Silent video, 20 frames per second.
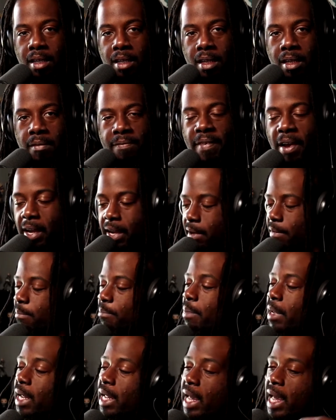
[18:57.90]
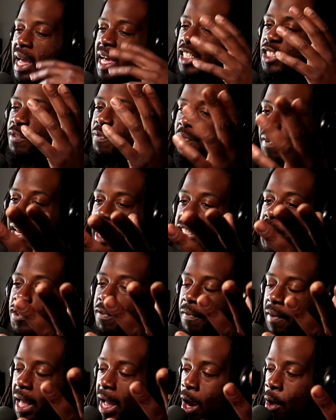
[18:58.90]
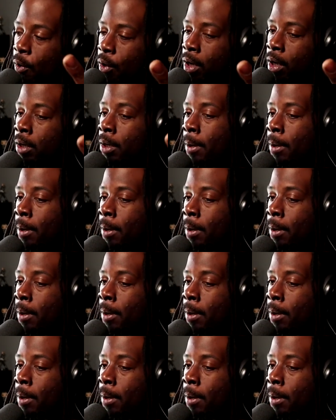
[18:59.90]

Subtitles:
Fucking big ass flesh flower.